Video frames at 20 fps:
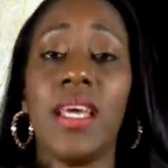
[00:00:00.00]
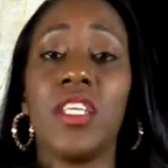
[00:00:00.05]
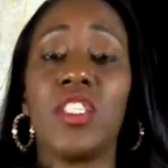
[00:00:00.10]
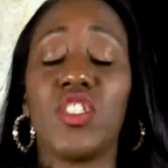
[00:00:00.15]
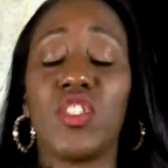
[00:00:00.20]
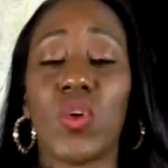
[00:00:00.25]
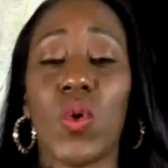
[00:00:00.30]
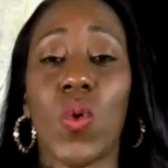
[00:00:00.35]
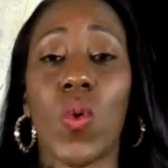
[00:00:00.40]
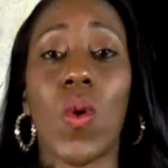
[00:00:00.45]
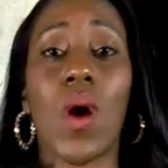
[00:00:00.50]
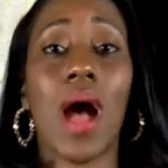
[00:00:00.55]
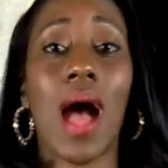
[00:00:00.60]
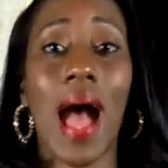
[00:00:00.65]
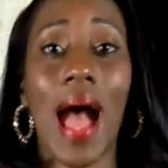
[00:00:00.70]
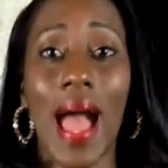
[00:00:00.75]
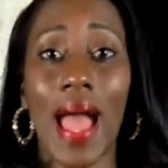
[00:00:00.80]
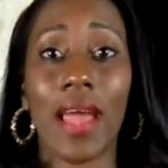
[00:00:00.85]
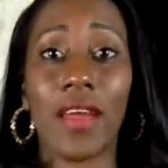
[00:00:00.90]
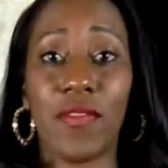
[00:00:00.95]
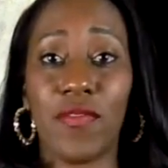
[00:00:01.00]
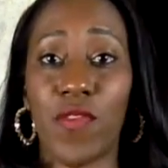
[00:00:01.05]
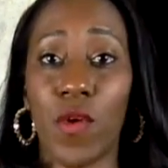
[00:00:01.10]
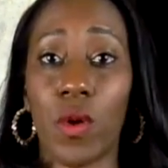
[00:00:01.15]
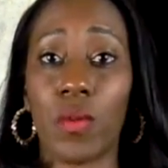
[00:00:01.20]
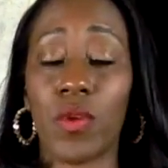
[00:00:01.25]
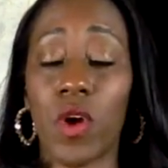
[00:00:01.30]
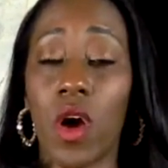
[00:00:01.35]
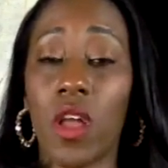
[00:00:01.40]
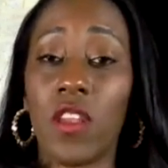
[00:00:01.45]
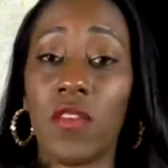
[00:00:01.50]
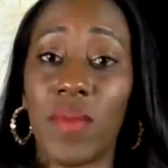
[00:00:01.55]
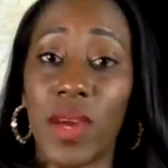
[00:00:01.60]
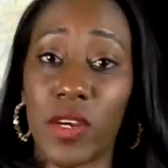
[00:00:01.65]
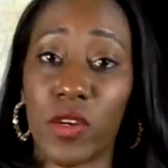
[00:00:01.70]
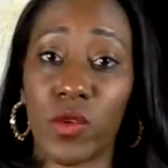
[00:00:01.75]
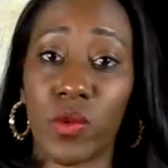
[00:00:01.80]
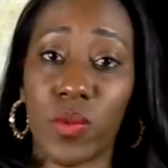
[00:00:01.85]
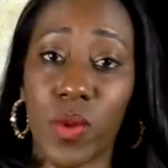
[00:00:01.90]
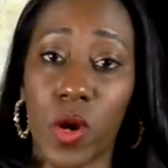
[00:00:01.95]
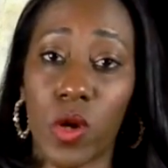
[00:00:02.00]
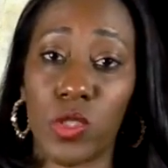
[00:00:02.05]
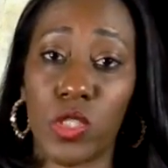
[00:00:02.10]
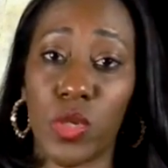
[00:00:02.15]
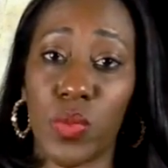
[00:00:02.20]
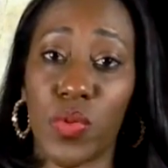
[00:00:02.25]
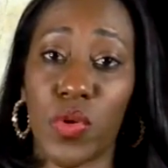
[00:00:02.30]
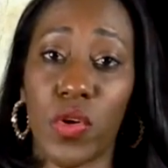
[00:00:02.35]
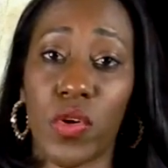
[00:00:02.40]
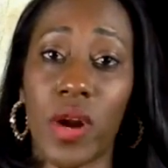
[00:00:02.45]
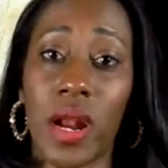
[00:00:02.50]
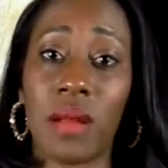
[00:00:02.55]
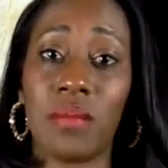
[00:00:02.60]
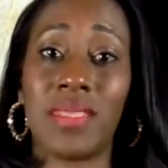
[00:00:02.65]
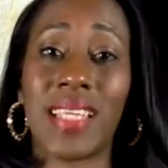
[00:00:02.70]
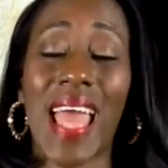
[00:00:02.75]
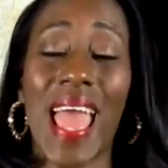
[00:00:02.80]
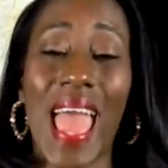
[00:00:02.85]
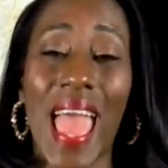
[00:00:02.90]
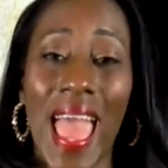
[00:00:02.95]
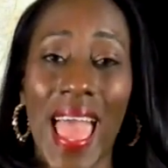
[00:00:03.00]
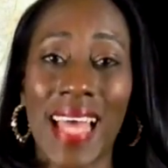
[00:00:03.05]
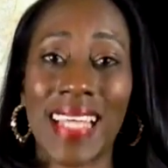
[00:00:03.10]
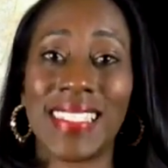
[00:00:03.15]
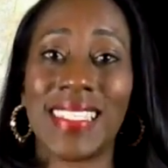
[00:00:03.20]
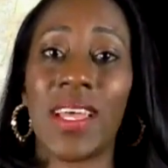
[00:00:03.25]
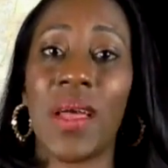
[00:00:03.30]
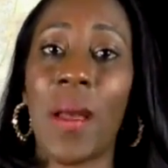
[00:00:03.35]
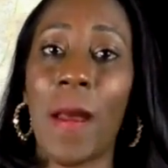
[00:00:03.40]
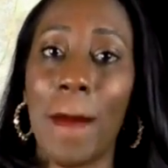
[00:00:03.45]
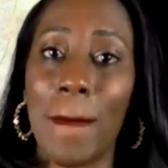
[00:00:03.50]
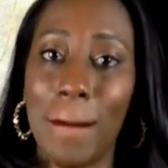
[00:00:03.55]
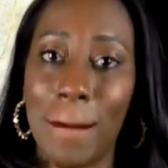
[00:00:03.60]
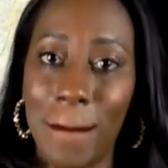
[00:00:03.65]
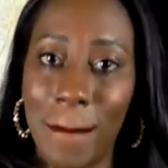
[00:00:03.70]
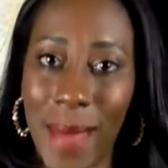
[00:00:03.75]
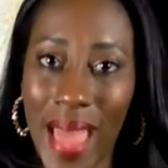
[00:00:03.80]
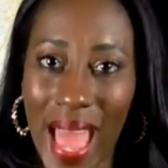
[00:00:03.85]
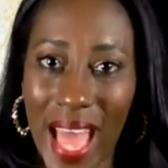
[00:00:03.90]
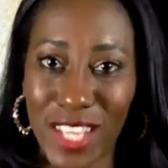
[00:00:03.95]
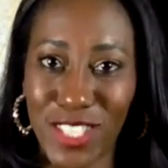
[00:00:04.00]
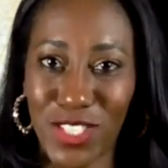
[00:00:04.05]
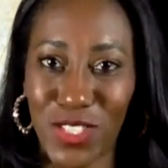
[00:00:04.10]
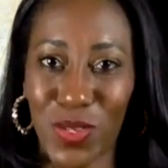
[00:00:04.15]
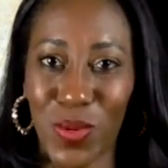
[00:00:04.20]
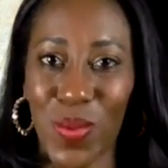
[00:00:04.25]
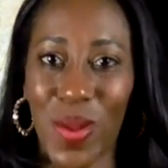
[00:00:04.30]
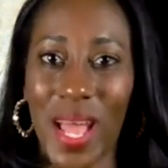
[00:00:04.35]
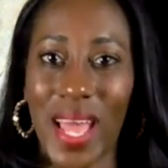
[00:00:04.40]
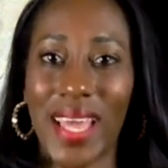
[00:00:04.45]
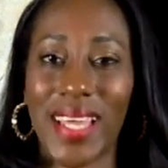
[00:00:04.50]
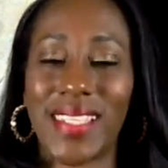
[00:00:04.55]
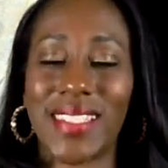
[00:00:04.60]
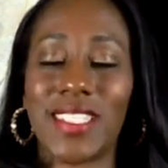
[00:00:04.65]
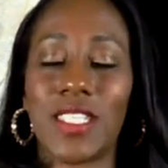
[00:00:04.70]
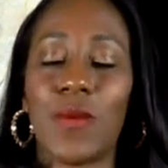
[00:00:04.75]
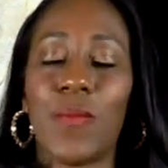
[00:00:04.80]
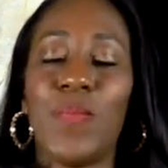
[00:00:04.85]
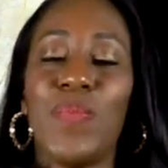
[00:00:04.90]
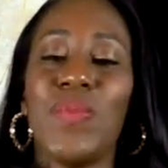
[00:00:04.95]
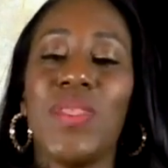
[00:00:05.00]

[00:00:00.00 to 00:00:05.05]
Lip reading: So I formed all of my group coaching programs as masterminds.